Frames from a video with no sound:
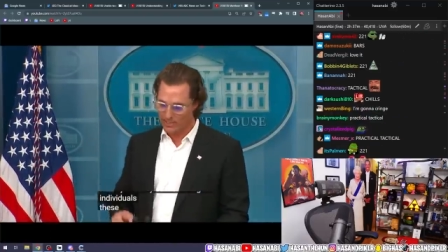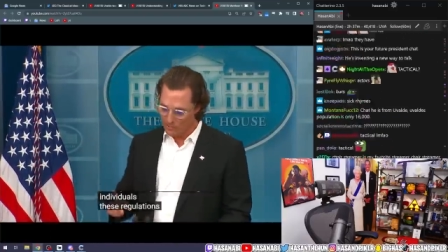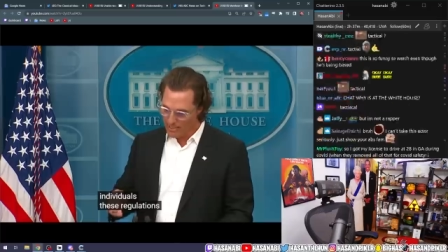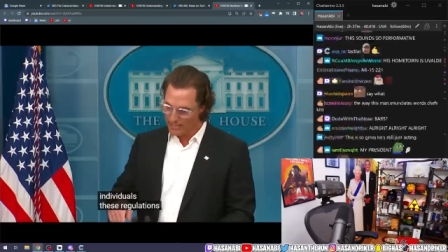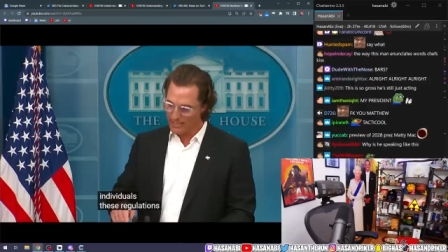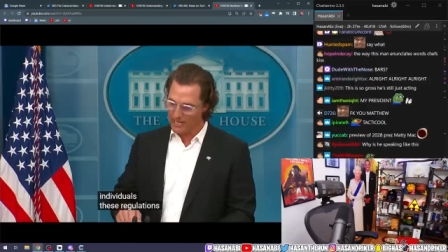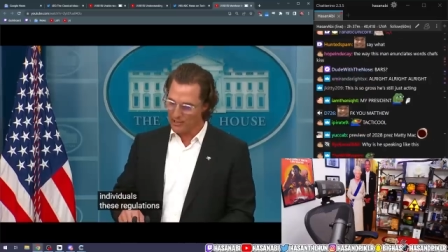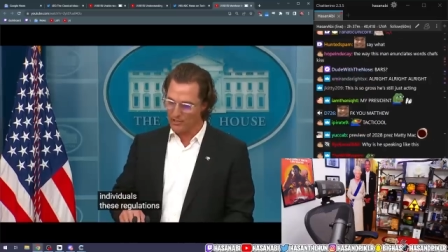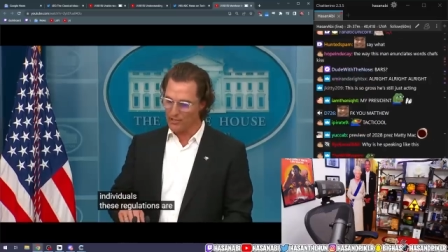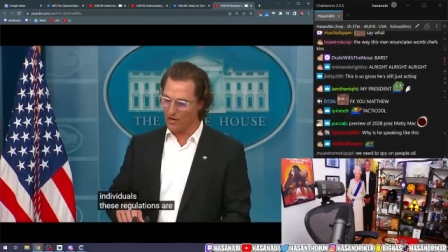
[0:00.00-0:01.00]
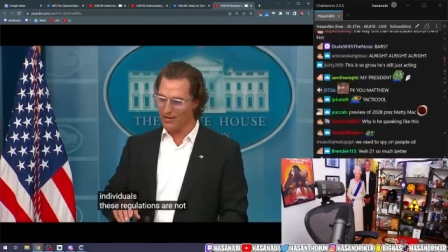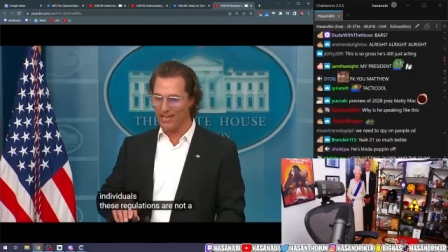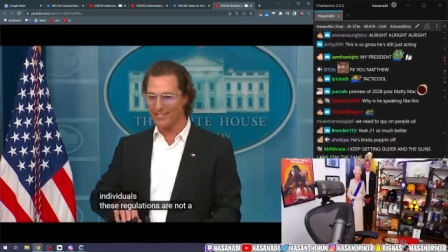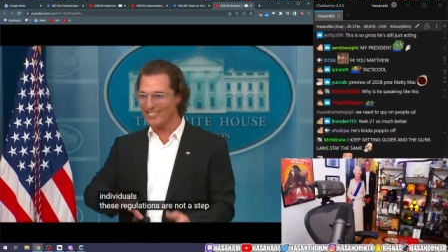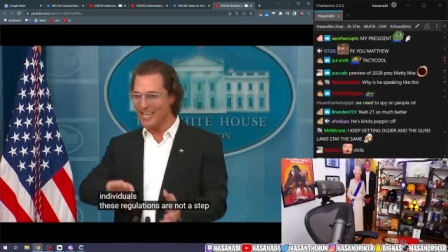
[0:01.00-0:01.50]
These regulations are
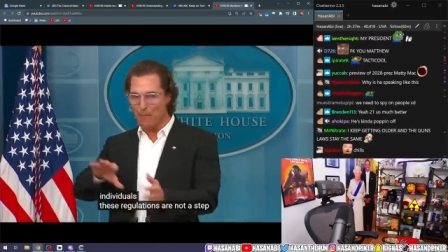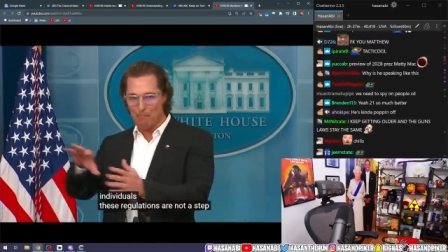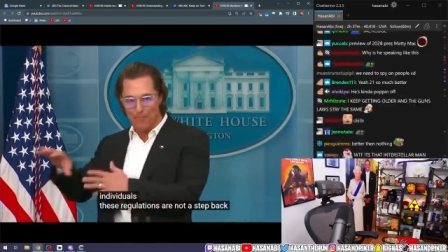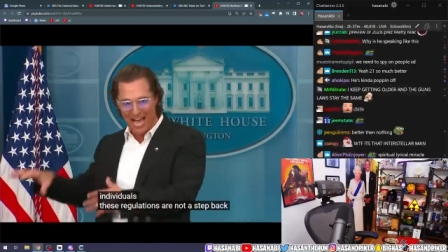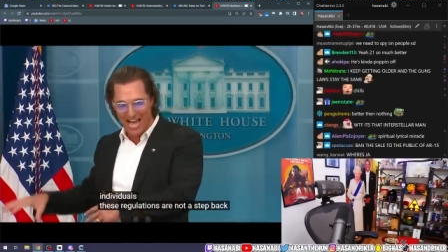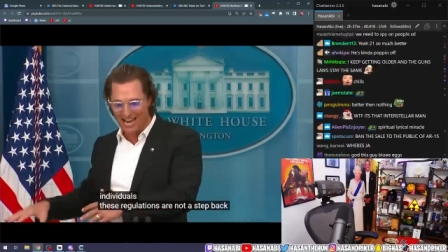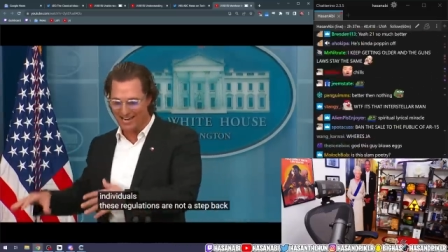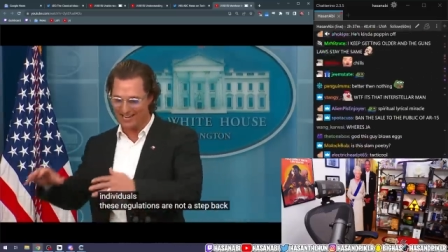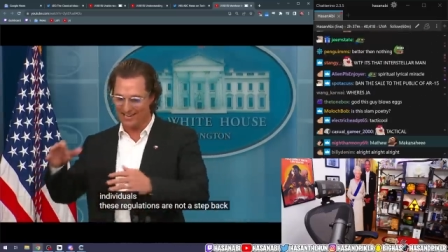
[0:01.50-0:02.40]
not a step back